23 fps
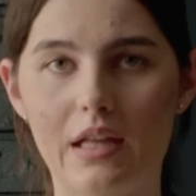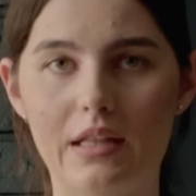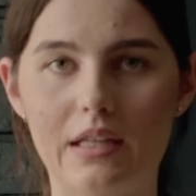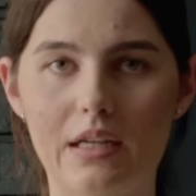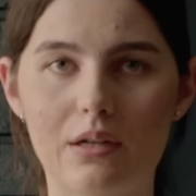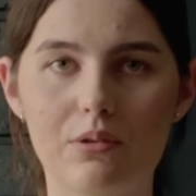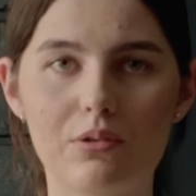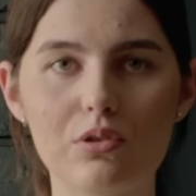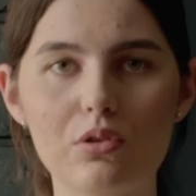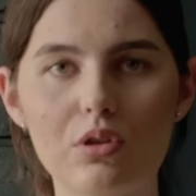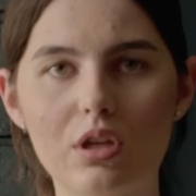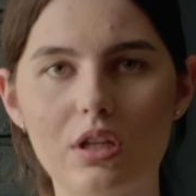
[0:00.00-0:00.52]
and now
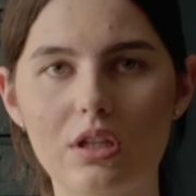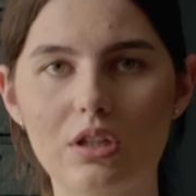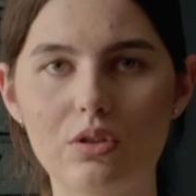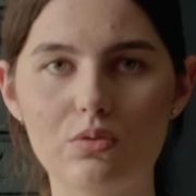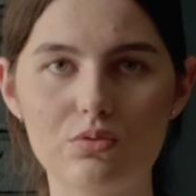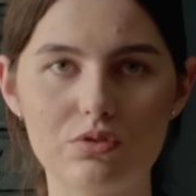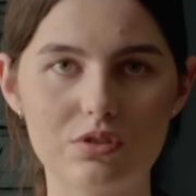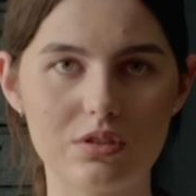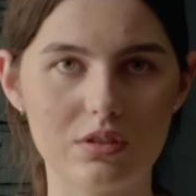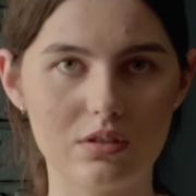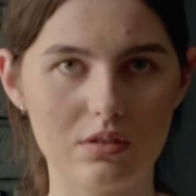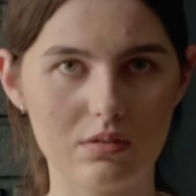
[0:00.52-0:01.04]
you can
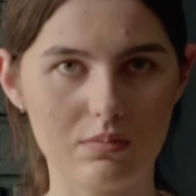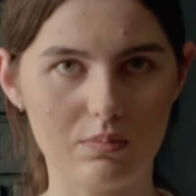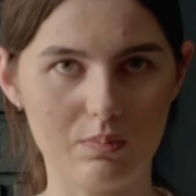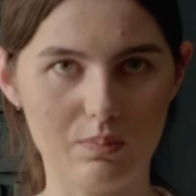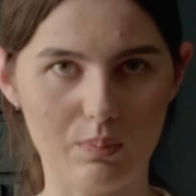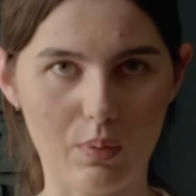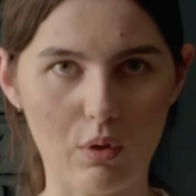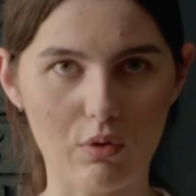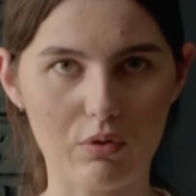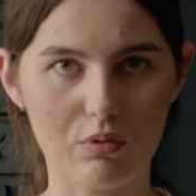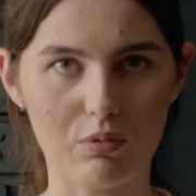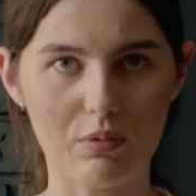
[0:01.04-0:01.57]
use it
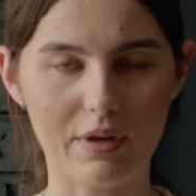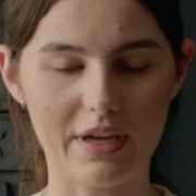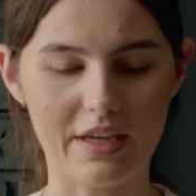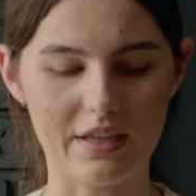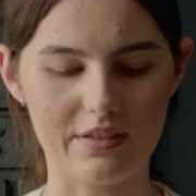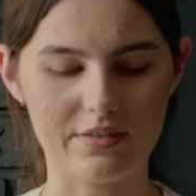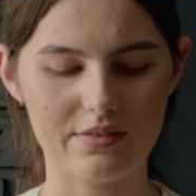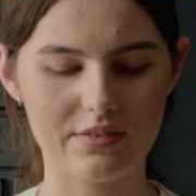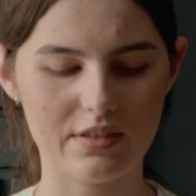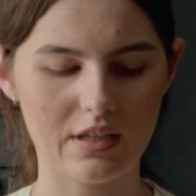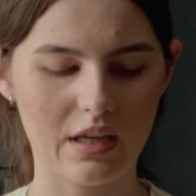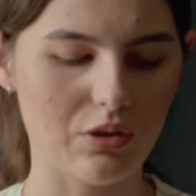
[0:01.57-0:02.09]
both
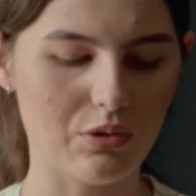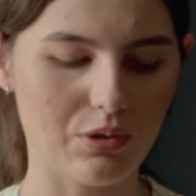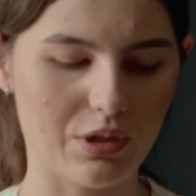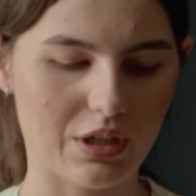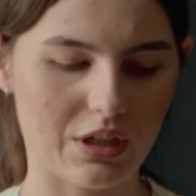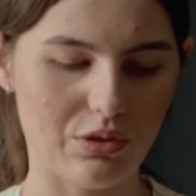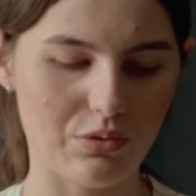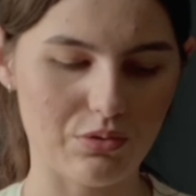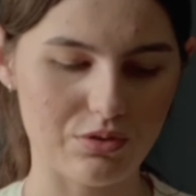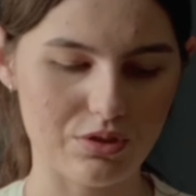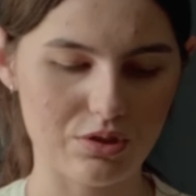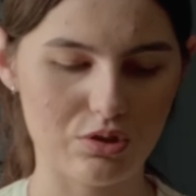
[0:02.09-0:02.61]
ways. You can
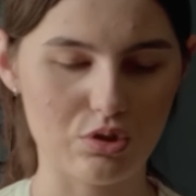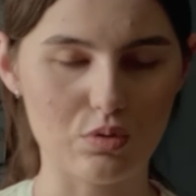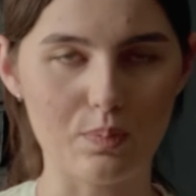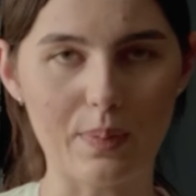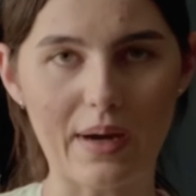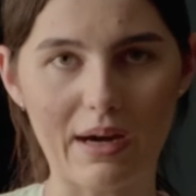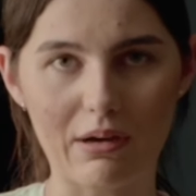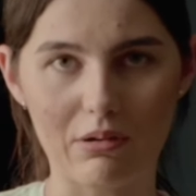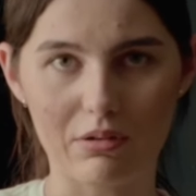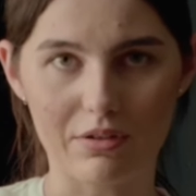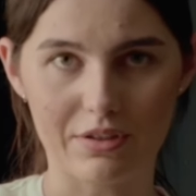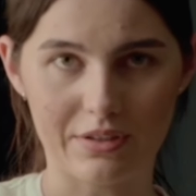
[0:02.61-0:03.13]
use it to
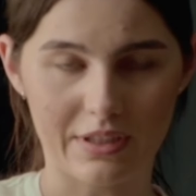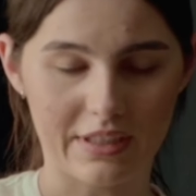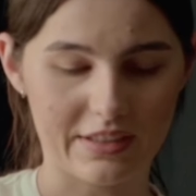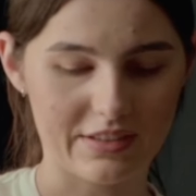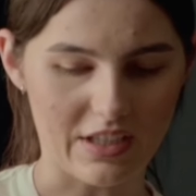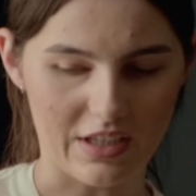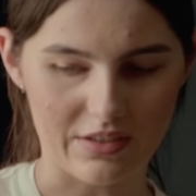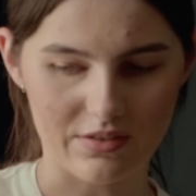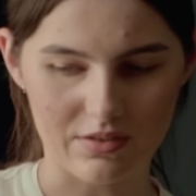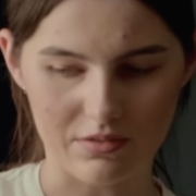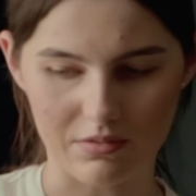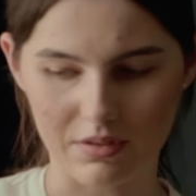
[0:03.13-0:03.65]
power an
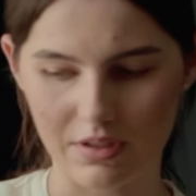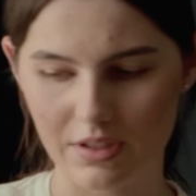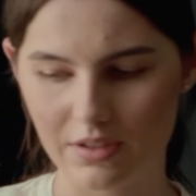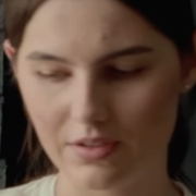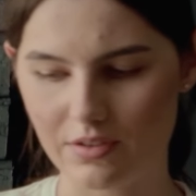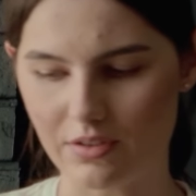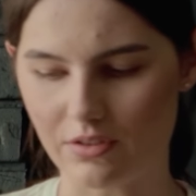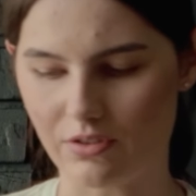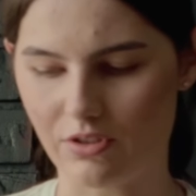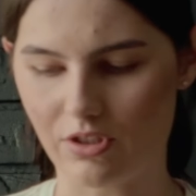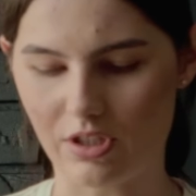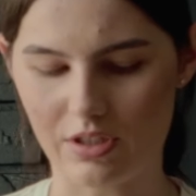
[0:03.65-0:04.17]
accessory,
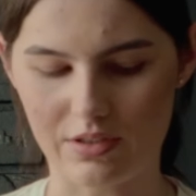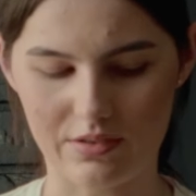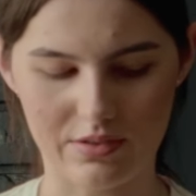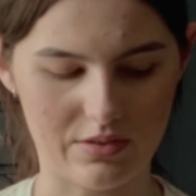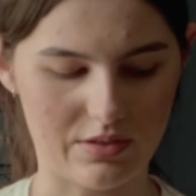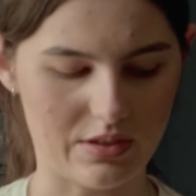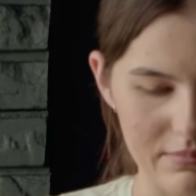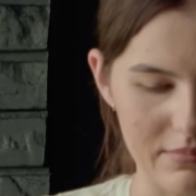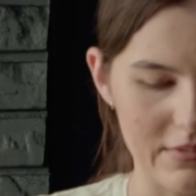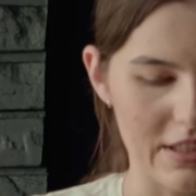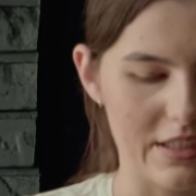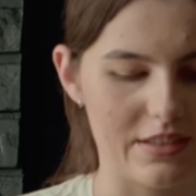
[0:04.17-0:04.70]
such
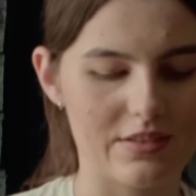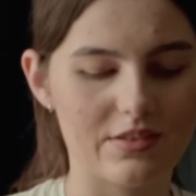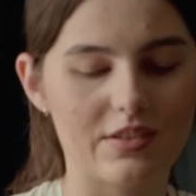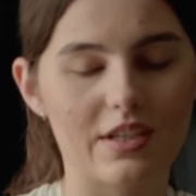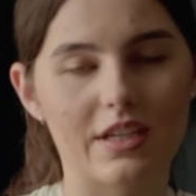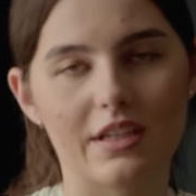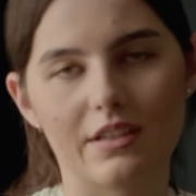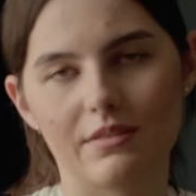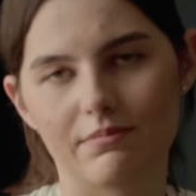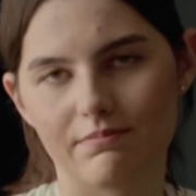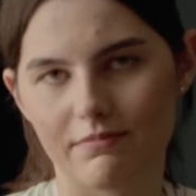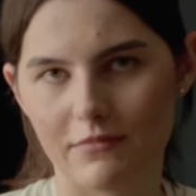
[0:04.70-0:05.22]
as, let's
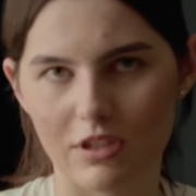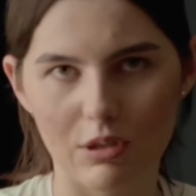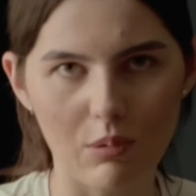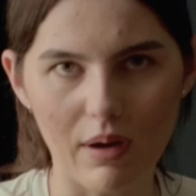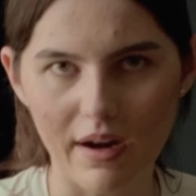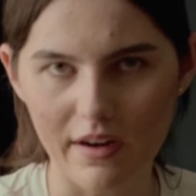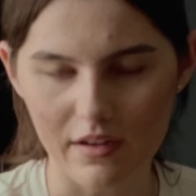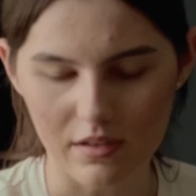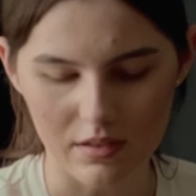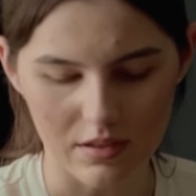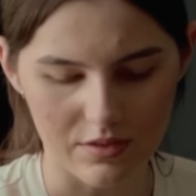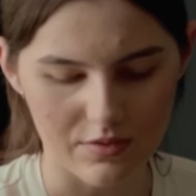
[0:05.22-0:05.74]
say, the
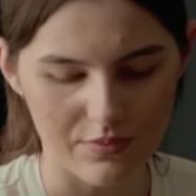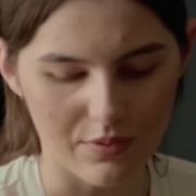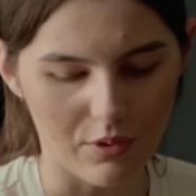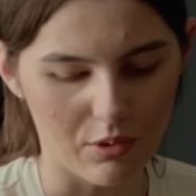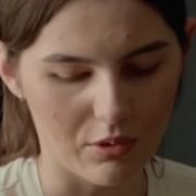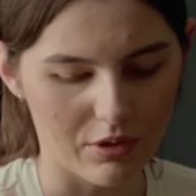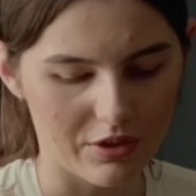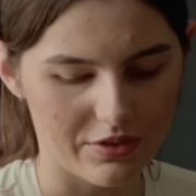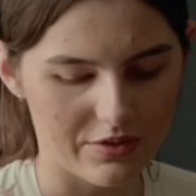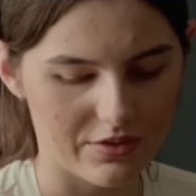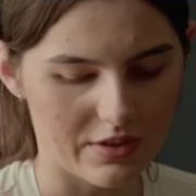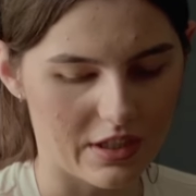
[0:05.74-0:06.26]
wireless
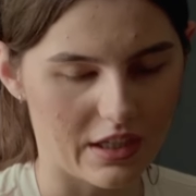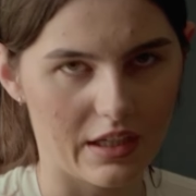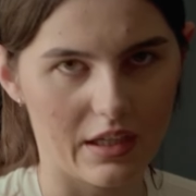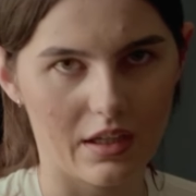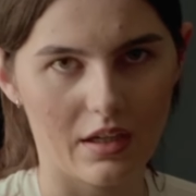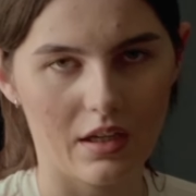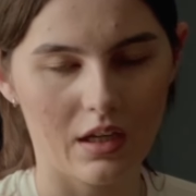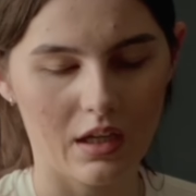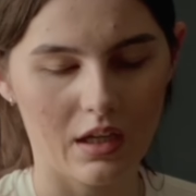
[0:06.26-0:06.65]
focus thingy.